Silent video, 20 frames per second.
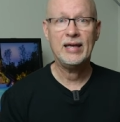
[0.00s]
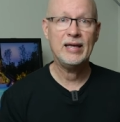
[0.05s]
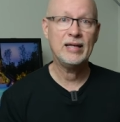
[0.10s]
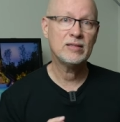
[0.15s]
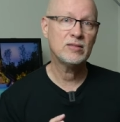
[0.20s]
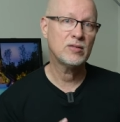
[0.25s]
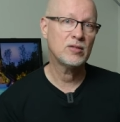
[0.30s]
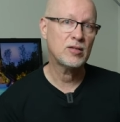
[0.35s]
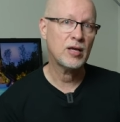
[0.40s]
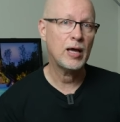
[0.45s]

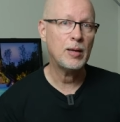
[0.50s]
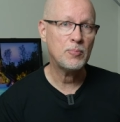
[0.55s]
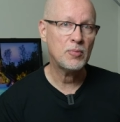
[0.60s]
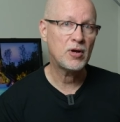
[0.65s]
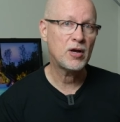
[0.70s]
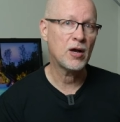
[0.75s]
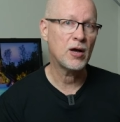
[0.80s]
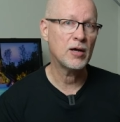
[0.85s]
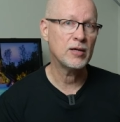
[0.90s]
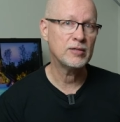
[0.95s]
it's the type
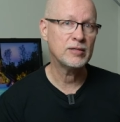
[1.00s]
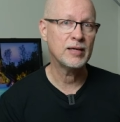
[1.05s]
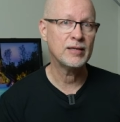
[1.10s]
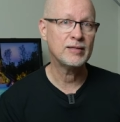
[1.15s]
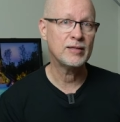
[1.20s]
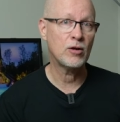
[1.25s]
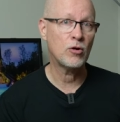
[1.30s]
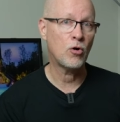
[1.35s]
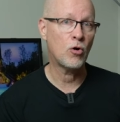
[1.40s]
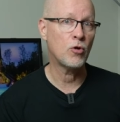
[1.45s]
of
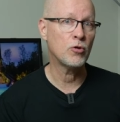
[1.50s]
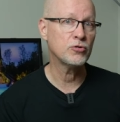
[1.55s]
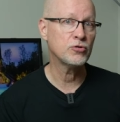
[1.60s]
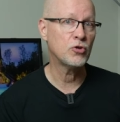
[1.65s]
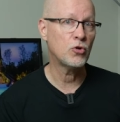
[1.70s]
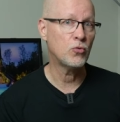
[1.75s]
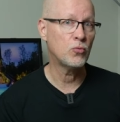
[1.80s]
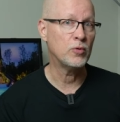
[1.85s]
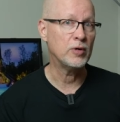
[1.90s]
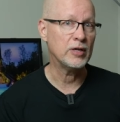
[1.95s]
content that
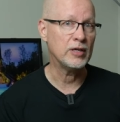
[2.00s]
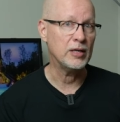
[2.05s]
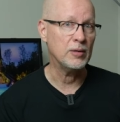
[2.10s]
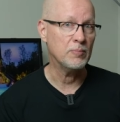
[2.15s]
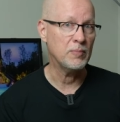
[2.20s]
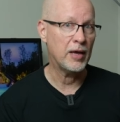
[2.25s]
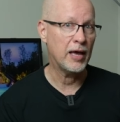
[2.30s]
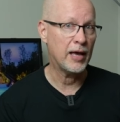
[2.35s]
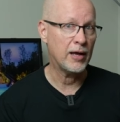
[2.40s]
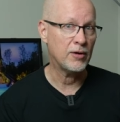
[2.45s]
also really
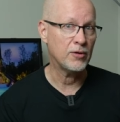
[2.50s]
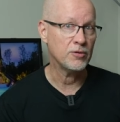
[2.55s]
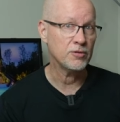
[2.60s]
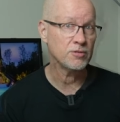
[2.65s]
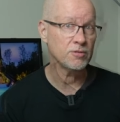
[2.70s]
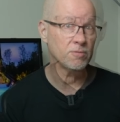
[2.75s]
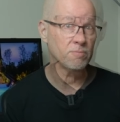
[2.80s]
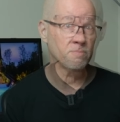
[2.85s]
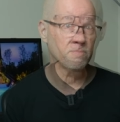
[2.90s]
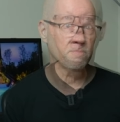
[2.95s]

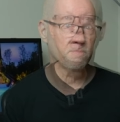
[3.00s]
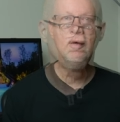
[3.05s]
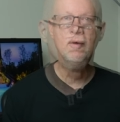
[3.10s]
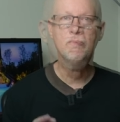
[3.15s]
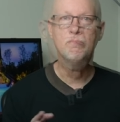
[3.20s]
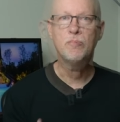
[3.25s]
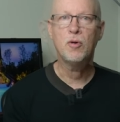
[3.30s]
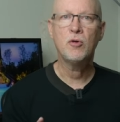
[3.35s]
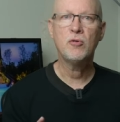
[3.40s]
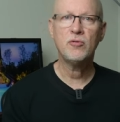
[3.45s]
matters.
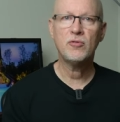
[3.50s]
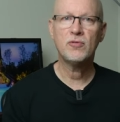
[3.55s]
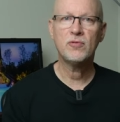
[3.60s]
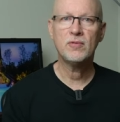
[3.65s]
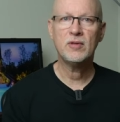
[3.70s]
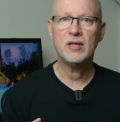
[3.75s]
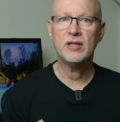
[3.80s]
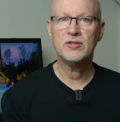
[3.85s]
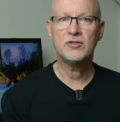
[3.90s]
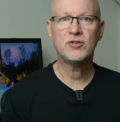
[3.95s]

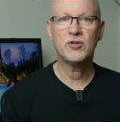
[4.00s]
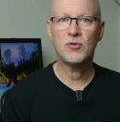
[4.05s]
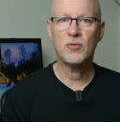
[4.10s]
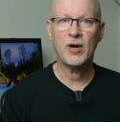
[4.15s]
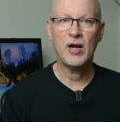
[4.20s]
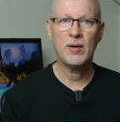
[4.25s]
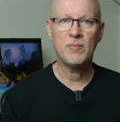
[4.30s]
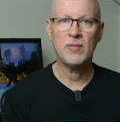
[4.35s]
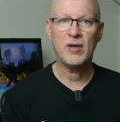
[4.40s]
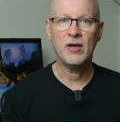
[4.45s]
Both
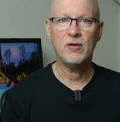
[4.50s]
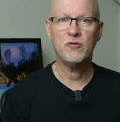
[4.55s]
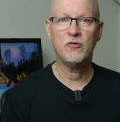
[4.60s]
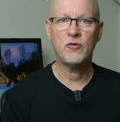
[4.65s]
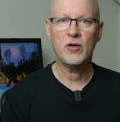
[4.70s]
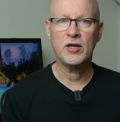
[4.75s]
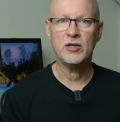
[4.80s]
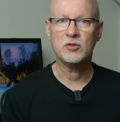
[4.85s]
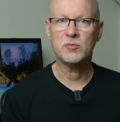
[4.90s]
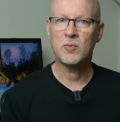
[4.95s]
Instagram and
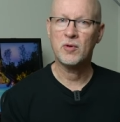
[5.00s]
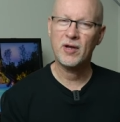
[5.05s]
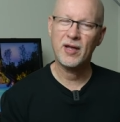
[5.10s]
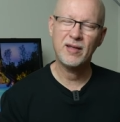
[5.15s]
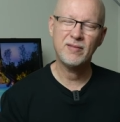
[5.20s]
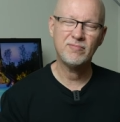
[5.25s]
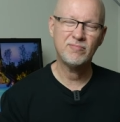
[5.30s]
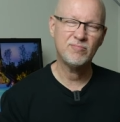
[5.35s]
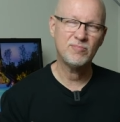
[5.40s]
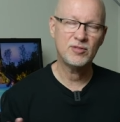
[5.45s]
Facebook,
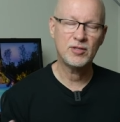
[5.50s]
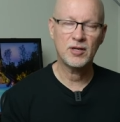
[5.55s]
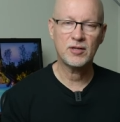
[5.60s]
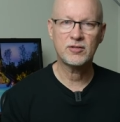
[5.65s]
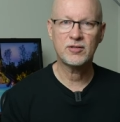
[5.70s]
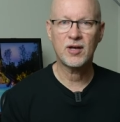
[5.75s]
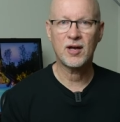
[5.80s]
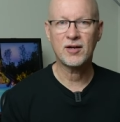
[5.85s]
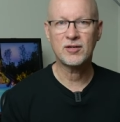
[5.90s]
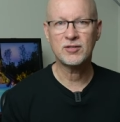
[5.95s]
and
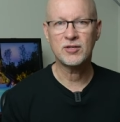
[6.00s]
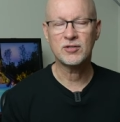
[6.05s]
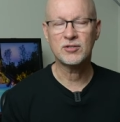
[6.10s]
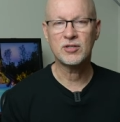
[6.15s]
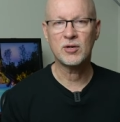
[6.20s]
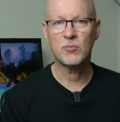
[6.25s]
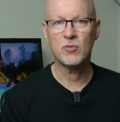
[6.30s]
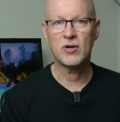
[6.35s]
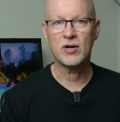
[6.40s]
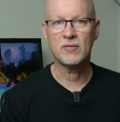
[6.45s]
TikTok to
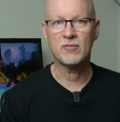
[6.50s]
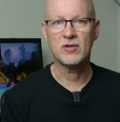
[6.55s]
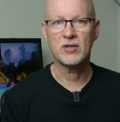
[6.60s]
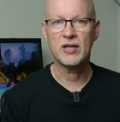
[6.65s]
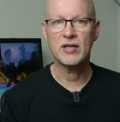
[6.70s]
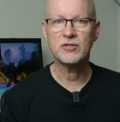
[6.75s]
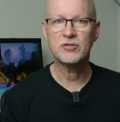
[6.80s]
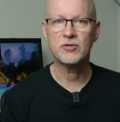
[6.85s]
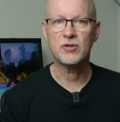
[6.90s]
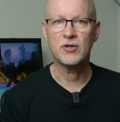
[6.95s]
somewhat of a
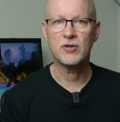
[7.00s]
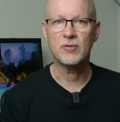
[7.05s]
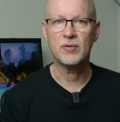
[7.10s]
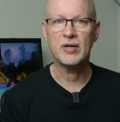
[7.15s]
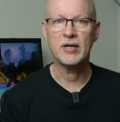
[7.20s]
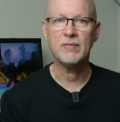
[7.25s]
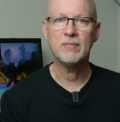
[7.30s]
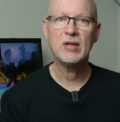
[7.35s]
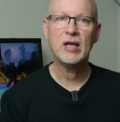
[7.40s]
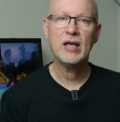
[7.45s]
lesser
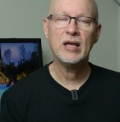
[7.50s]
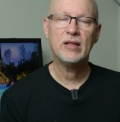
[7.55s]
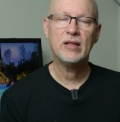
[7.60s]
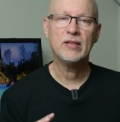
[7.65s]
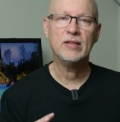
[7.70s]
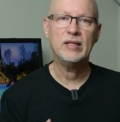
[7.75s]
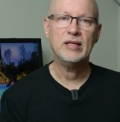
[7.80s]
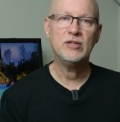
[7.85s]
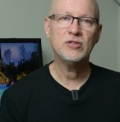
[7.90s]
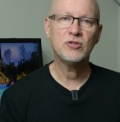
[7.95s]
degree,
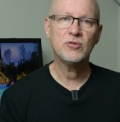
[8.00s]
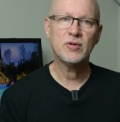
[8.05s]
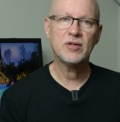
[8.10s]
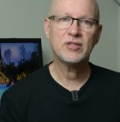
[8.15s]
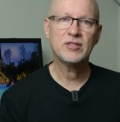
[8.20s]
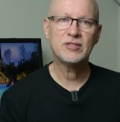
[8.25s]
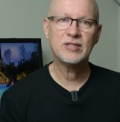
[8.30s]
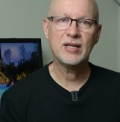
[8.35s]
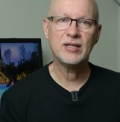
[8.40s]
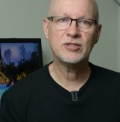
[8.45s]
these are
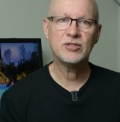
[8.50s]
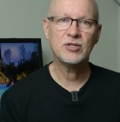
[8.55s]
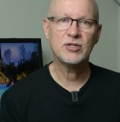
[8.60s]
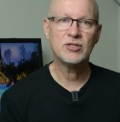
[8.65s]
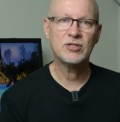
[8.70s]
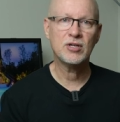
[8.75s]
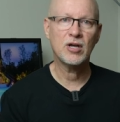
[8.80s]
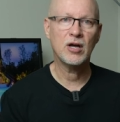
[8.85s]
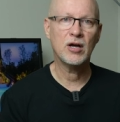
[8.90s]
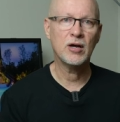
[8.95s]

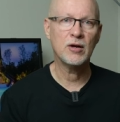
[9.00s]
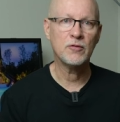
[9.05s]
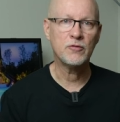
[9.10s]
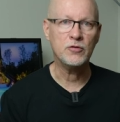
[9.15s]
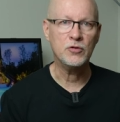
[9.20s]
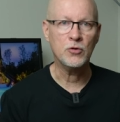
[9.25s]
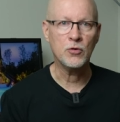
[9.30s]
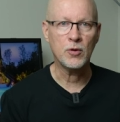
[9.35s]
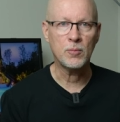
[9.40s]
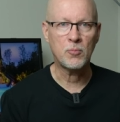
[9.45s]
extensions of
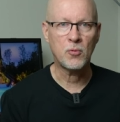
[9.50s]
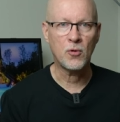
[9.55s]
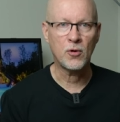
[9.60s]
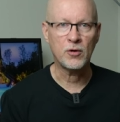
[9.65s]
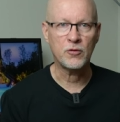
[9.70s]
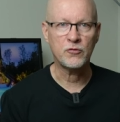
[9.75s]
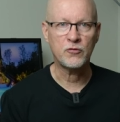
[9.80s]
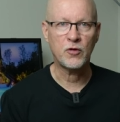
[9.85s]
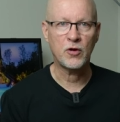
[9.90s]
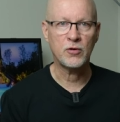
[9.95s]
your
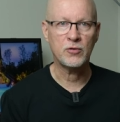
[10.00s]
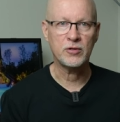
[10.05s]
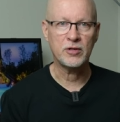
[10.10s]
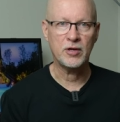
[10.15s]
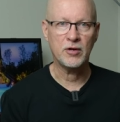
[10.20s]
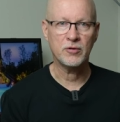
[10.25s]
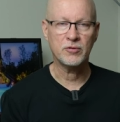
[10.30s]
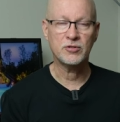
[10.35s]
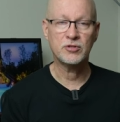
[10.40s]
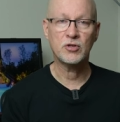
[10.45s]

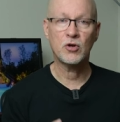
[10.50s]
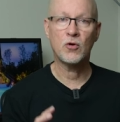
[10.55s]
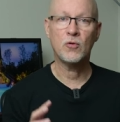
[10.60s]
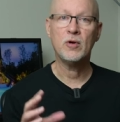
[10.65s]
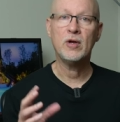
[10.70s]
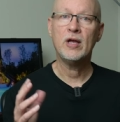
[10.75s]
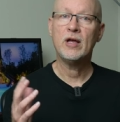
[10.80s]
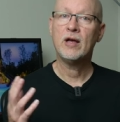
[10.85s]
portfolio. So